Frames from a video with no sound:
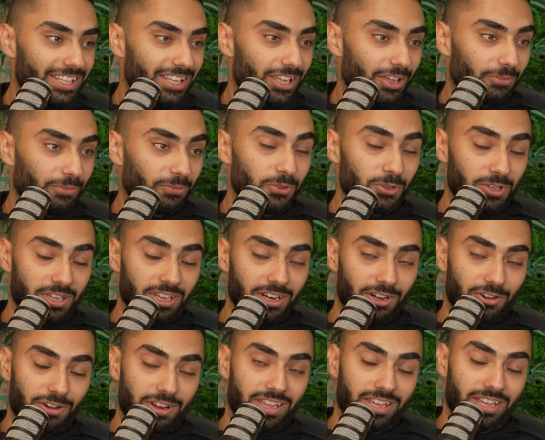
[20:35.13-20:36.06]
If you can
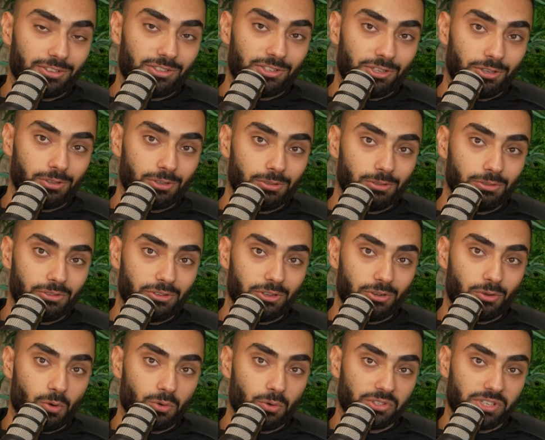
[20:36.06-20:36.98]
create a tool that
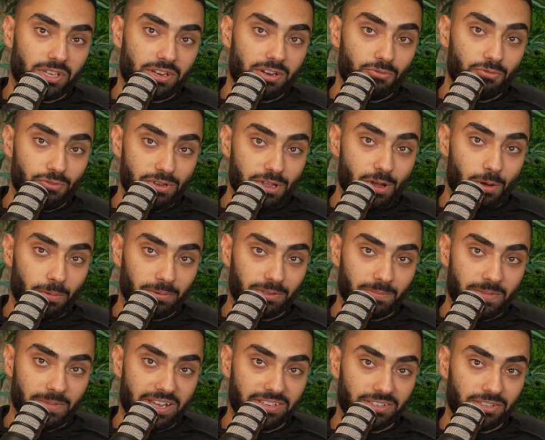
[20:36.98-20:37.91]
goes in and
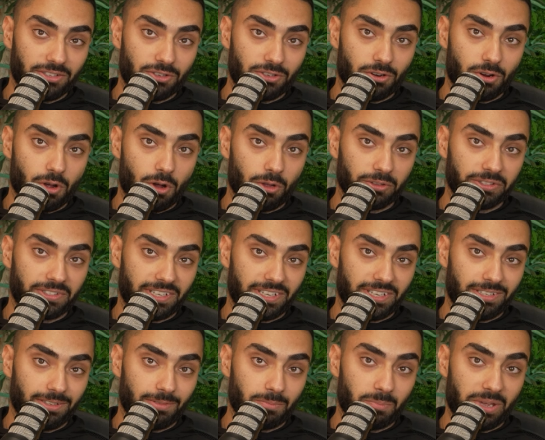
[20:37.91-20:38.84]
re-optimizes your
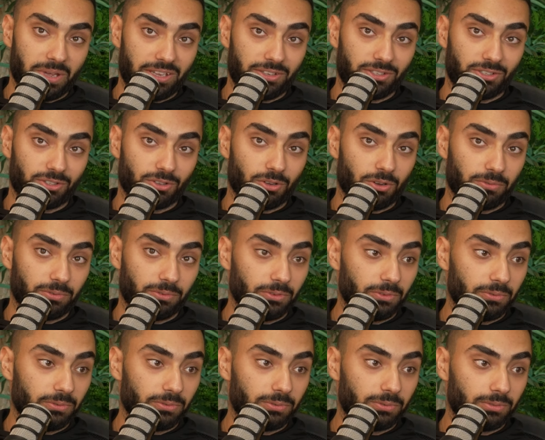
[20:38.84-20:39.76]
content based off
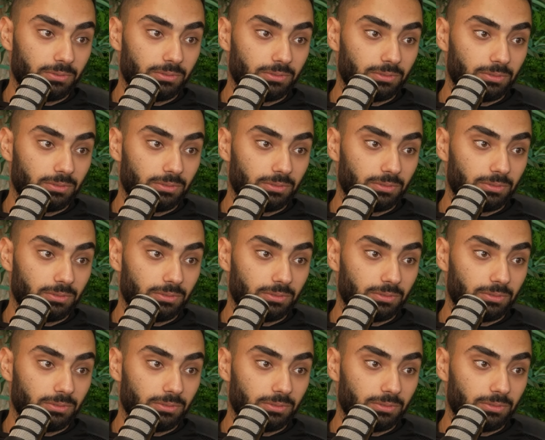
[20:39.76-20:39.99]
of